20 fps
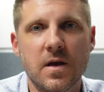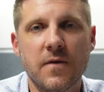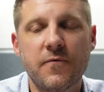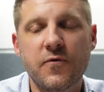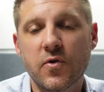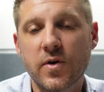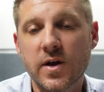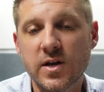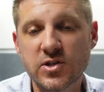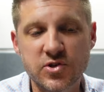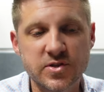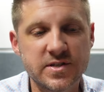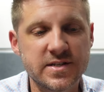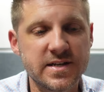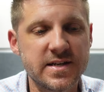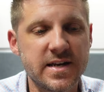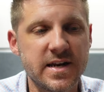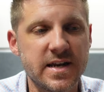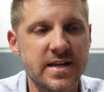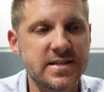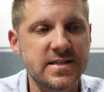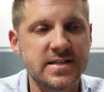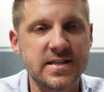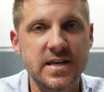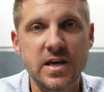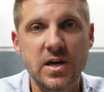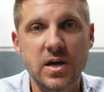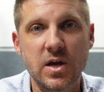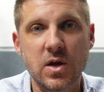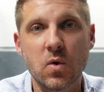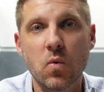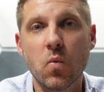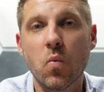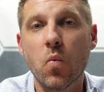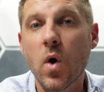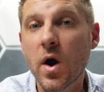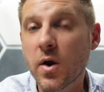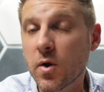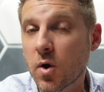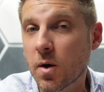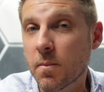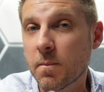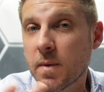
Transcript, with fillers: If you're interested in seeing what our